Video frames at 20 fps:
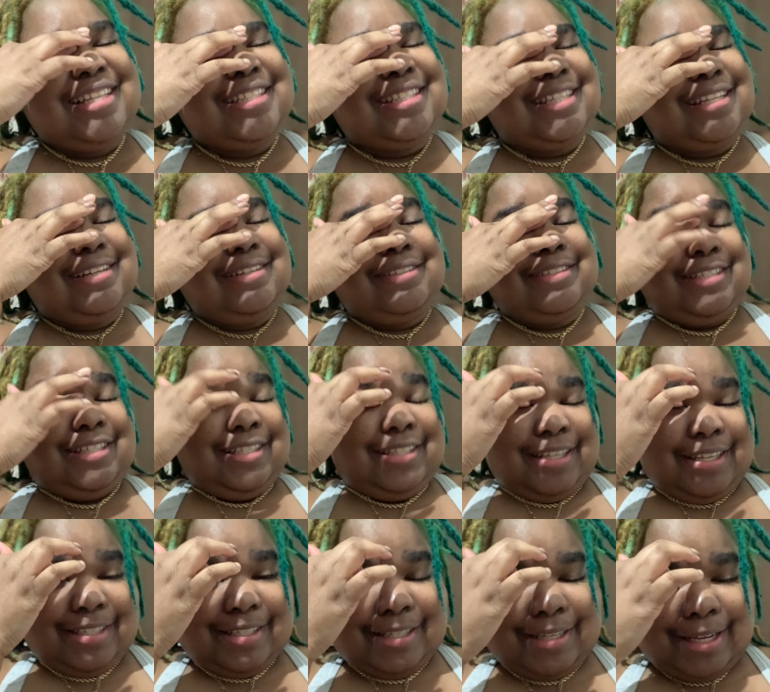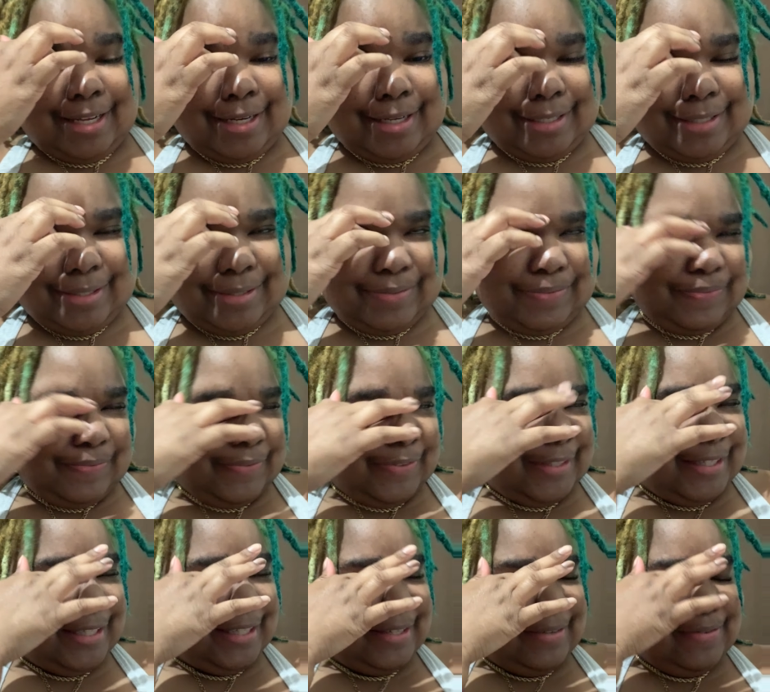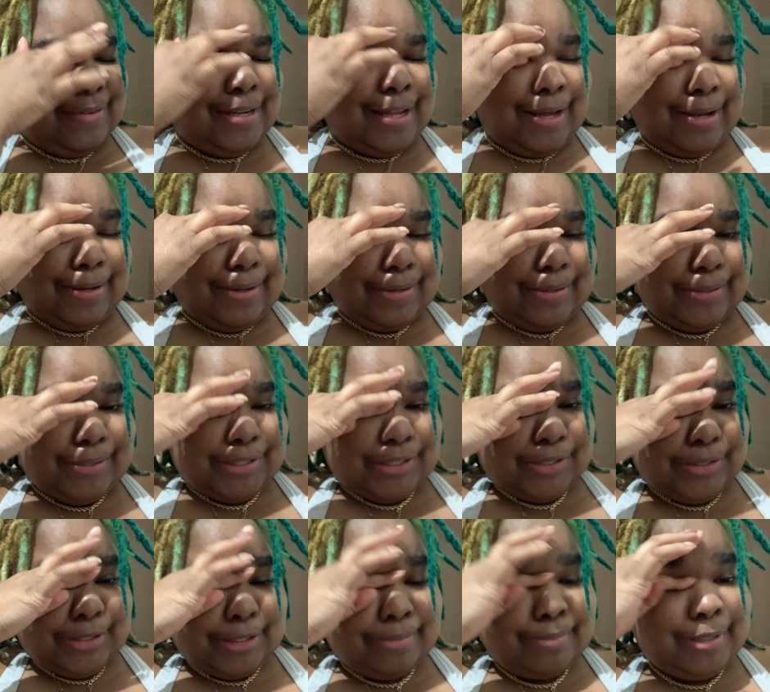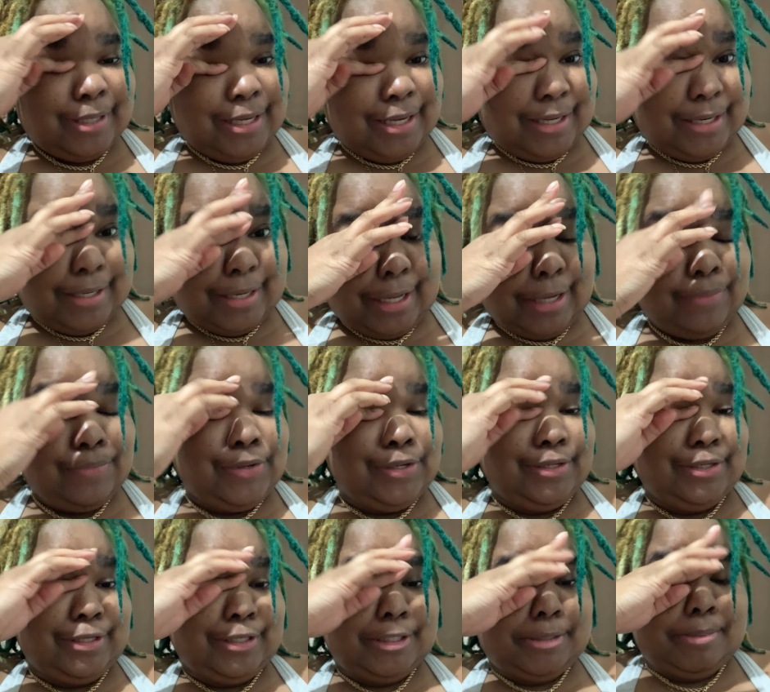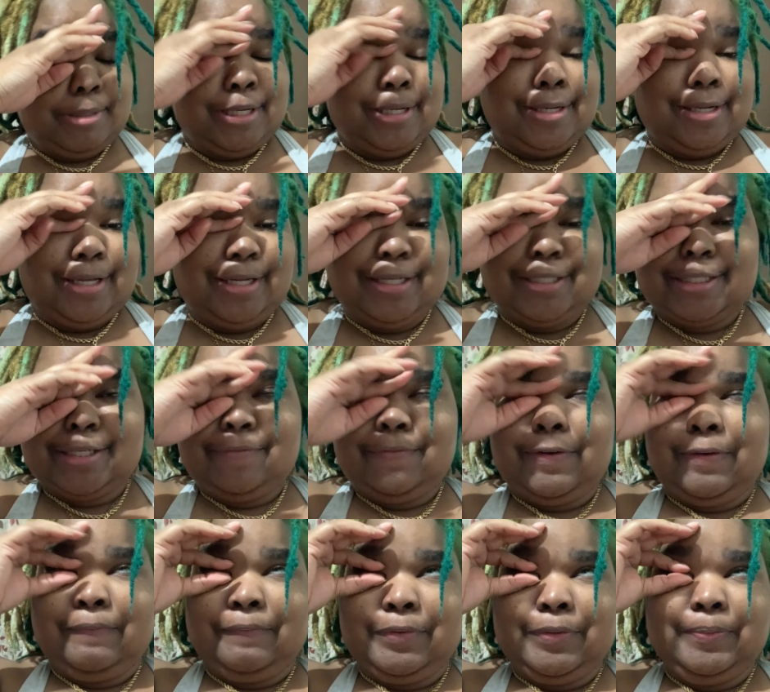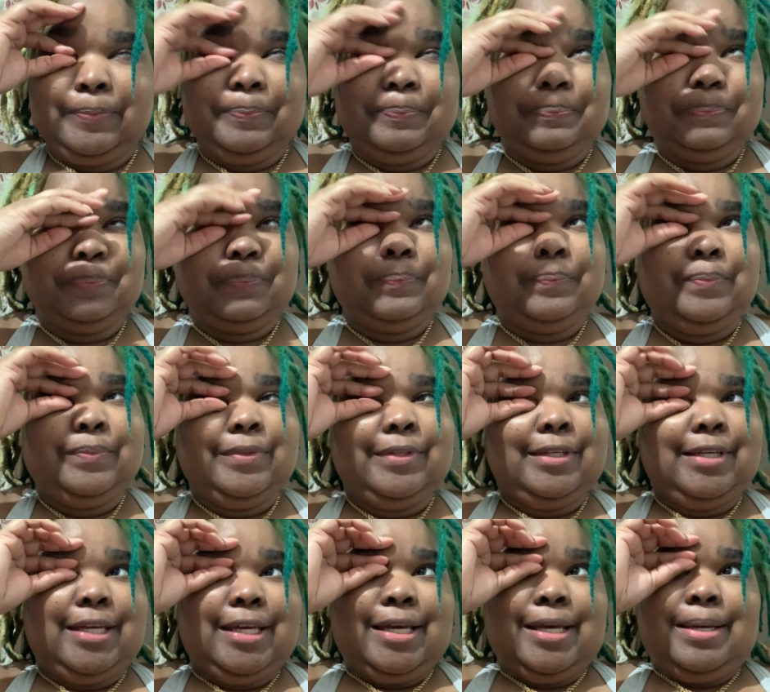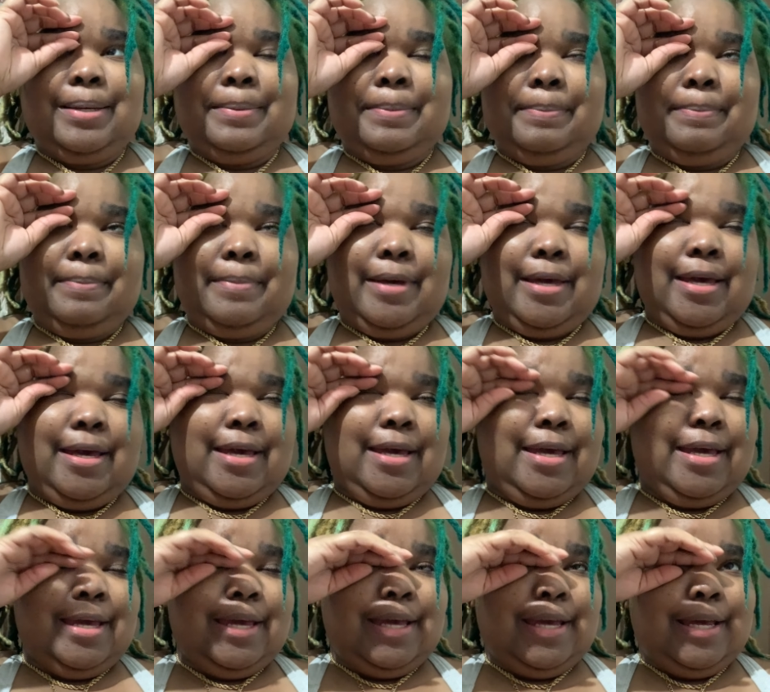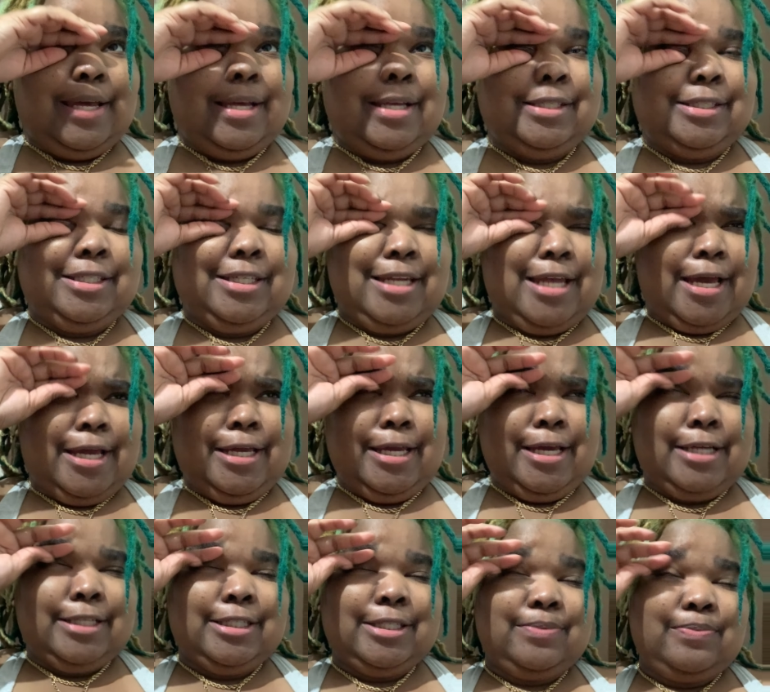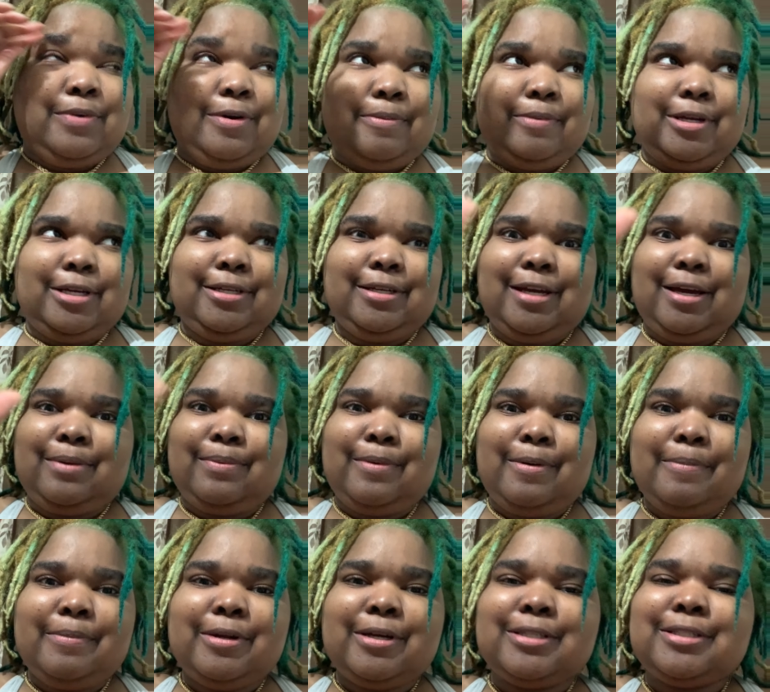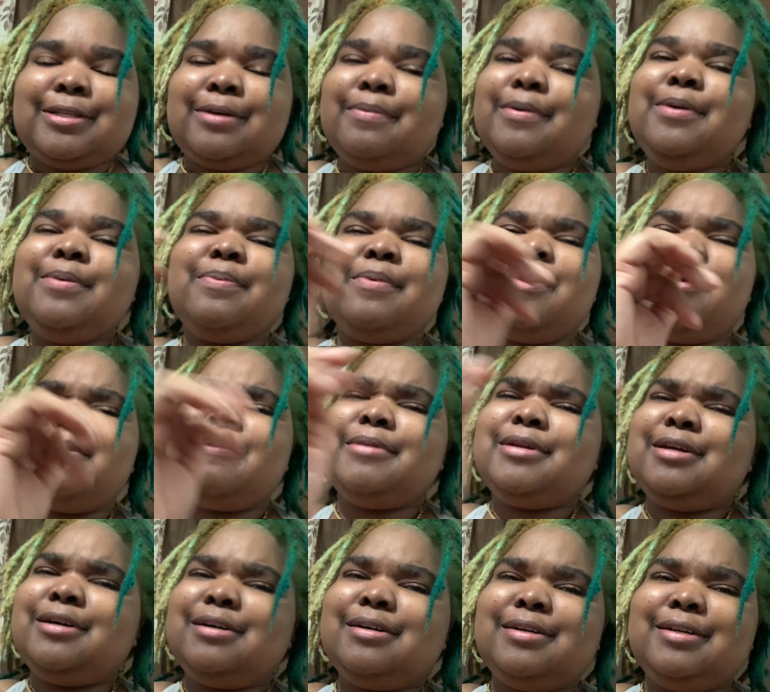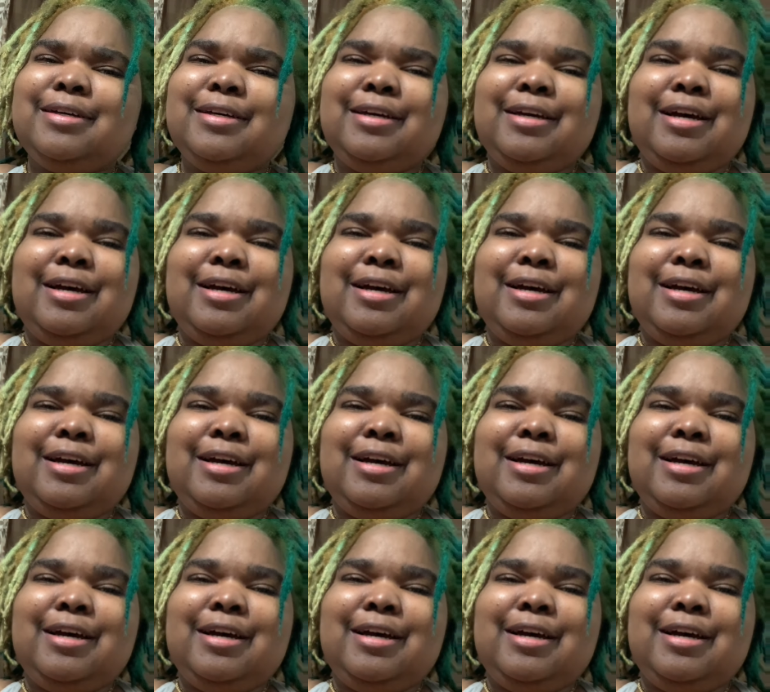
So she said just like that too. So we like, oh, shoot, spaghetti. Like, we love spaghetti. Like, that's our favorite food. Man, she like, yeah, just warm it up. You gotta warm it up. So we warm it up.